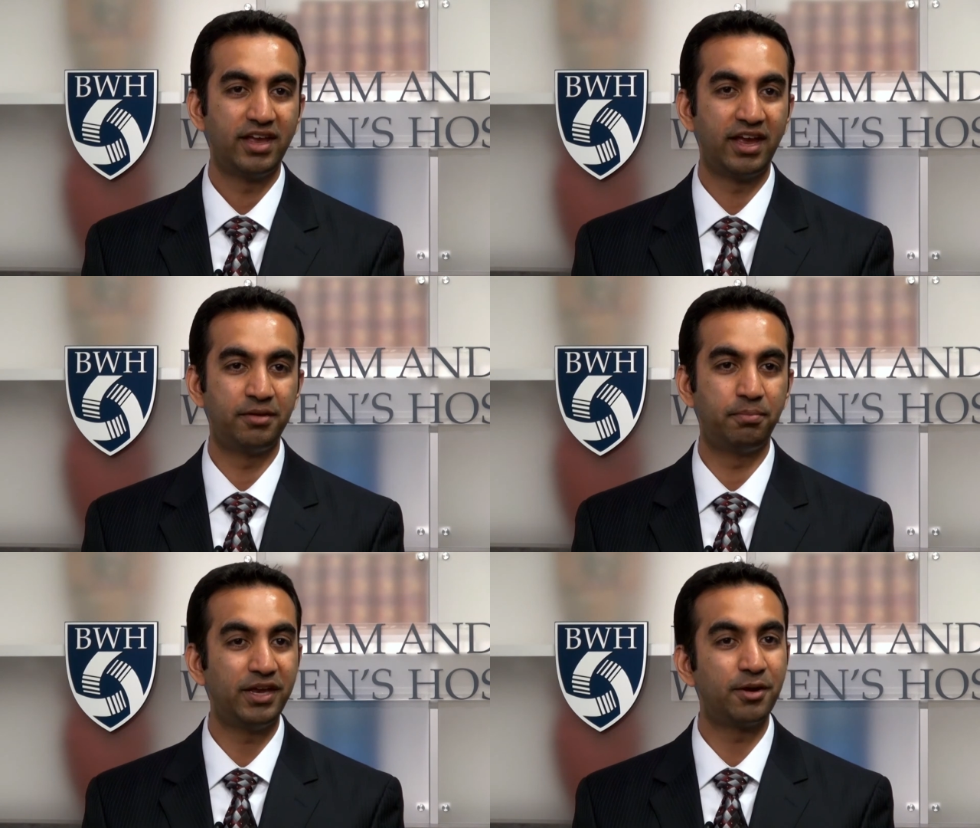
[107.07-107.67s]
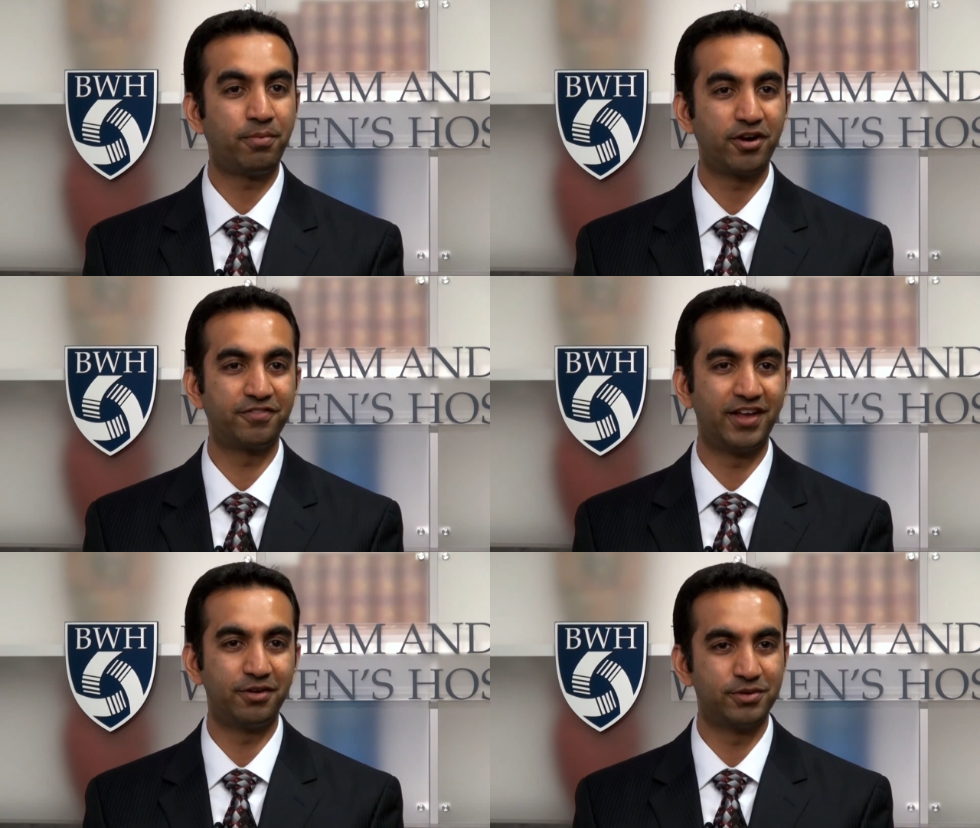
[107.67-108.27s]
And being a part
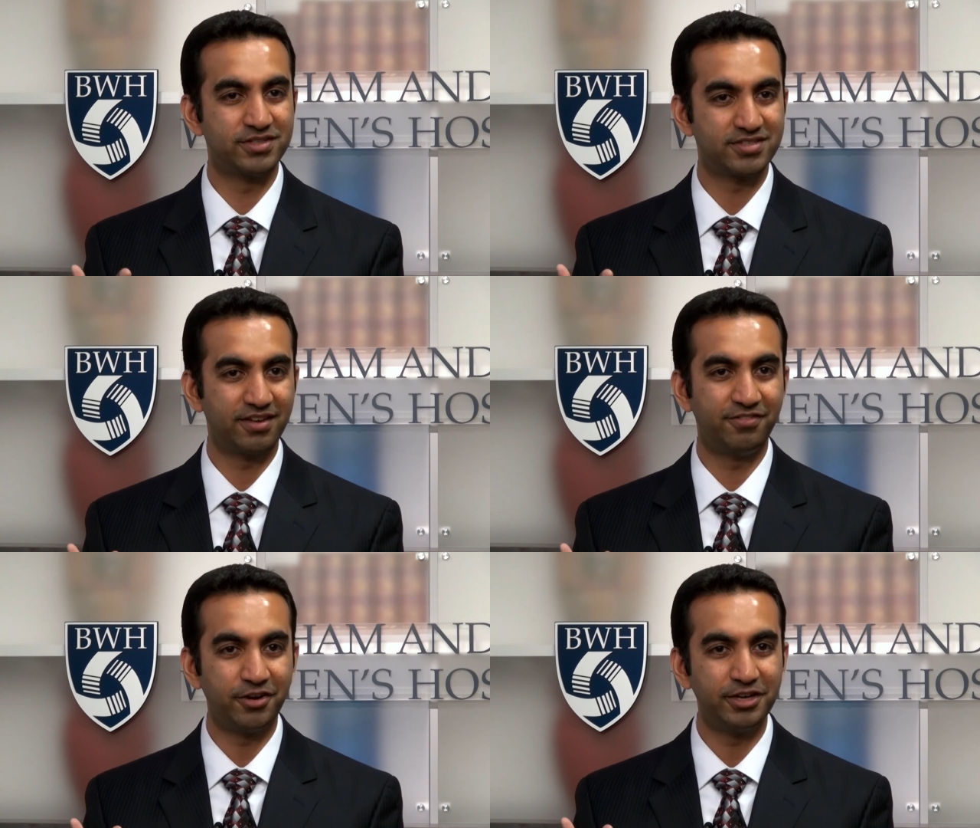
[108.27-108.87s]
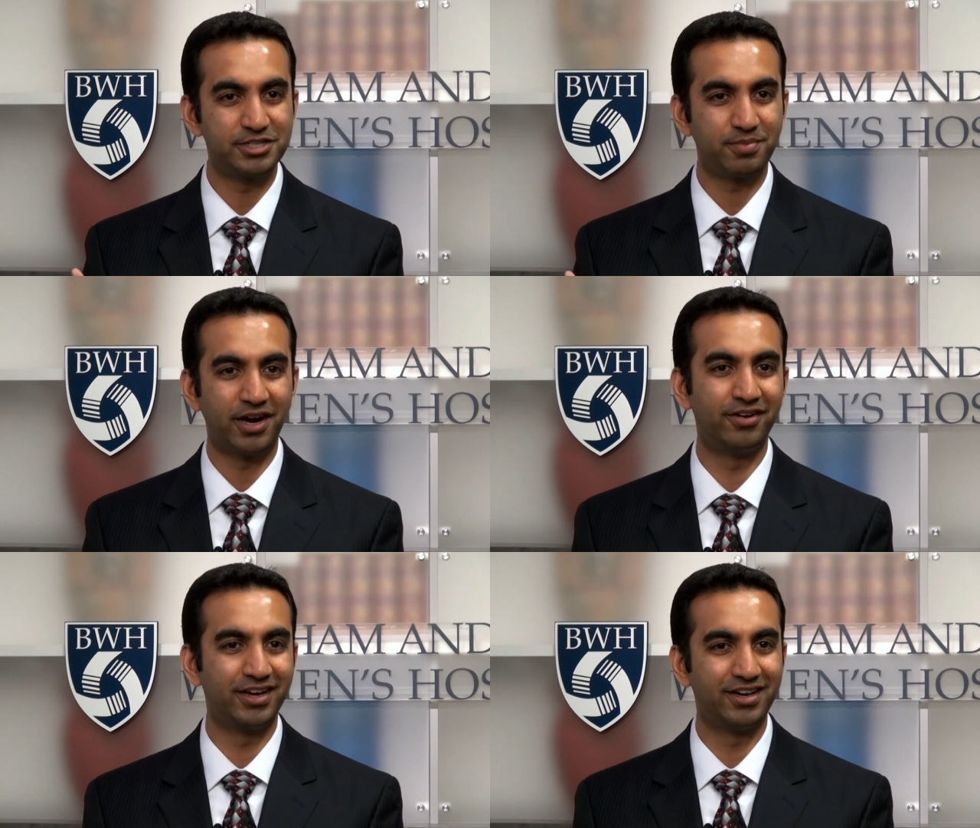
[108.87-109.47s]
of that was very
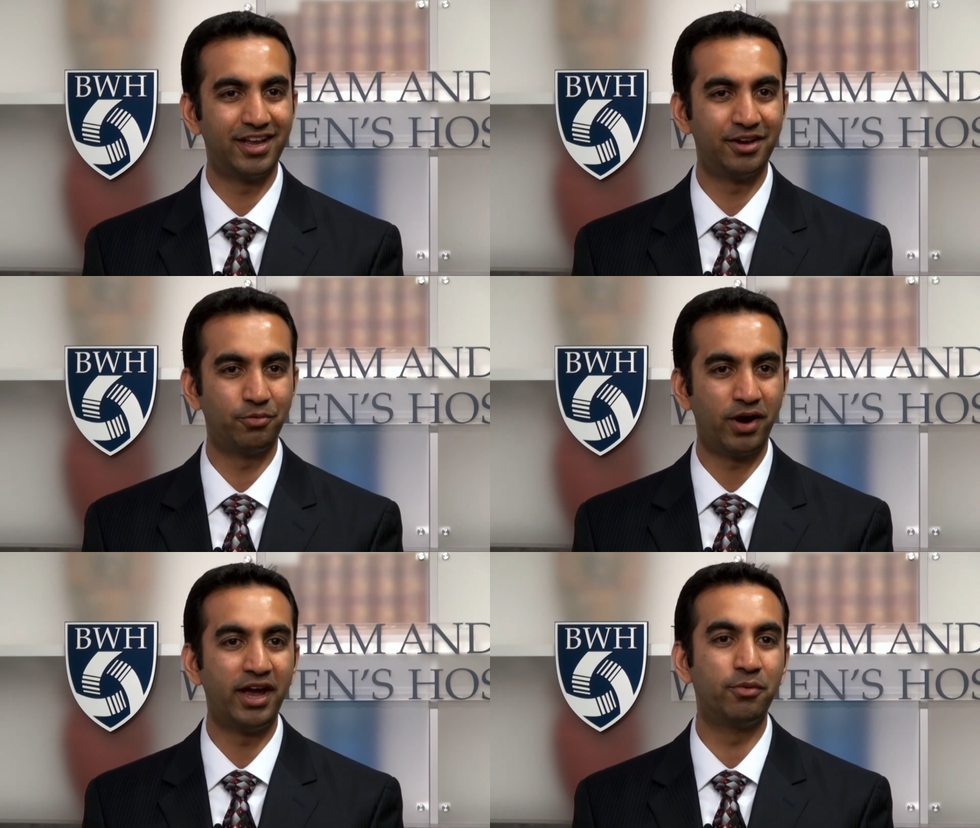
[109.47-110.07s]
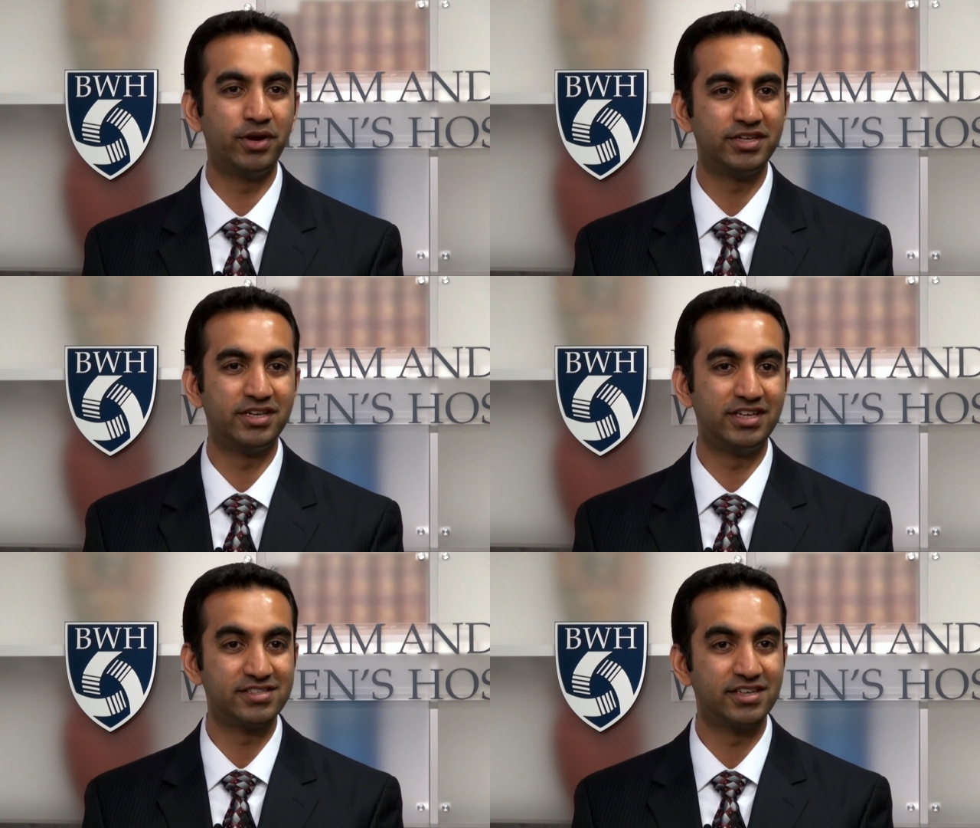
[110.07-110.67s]
inspiring and why I went to
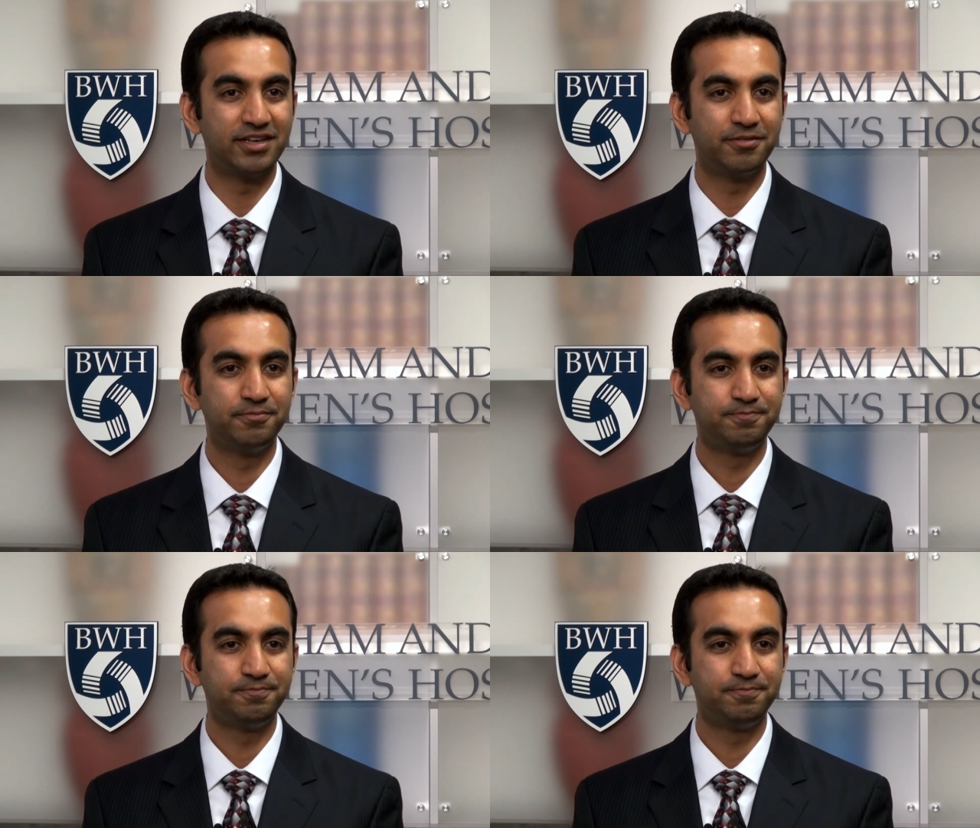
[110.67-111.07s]
DC.